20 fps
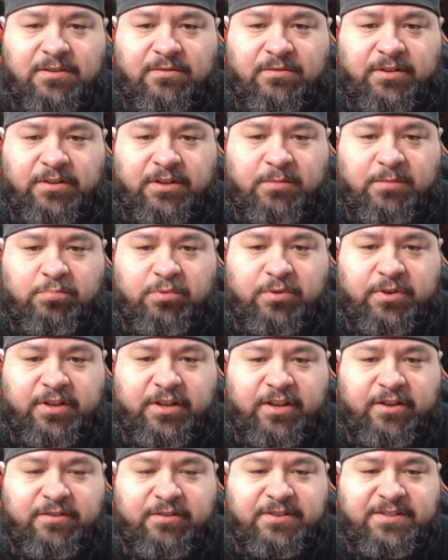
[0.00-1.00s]
Gonna put
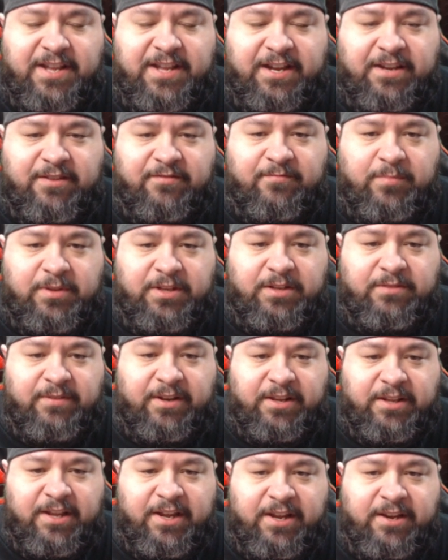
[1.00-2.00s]
another stack of bleed
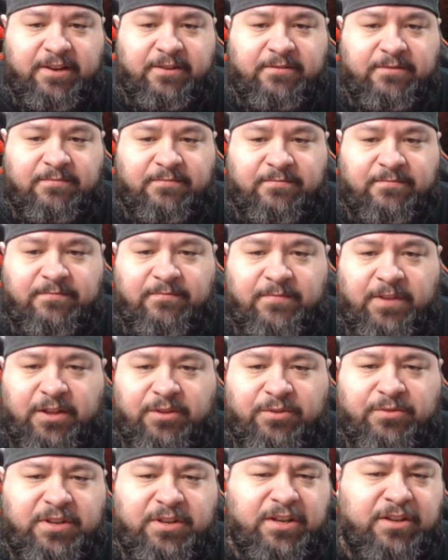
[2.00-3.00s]
right there.
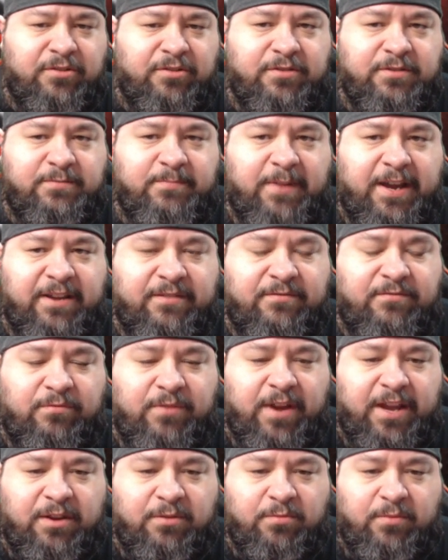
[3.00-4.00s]
Although the others might have
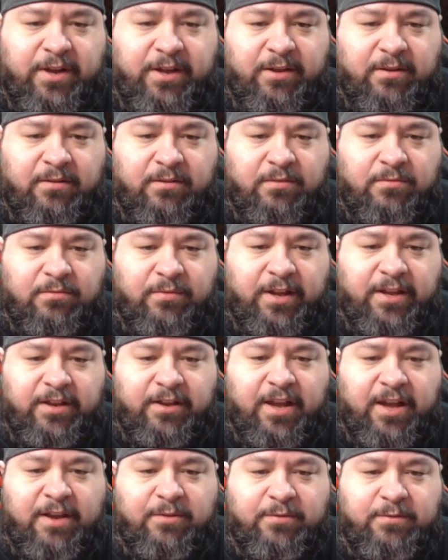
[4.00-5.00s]
ran away, uh, ran
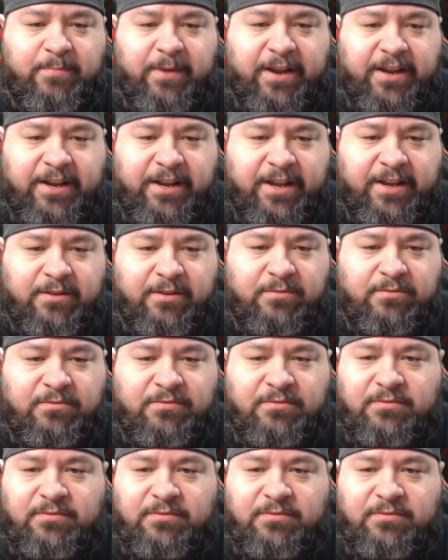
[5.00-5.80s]
out by now.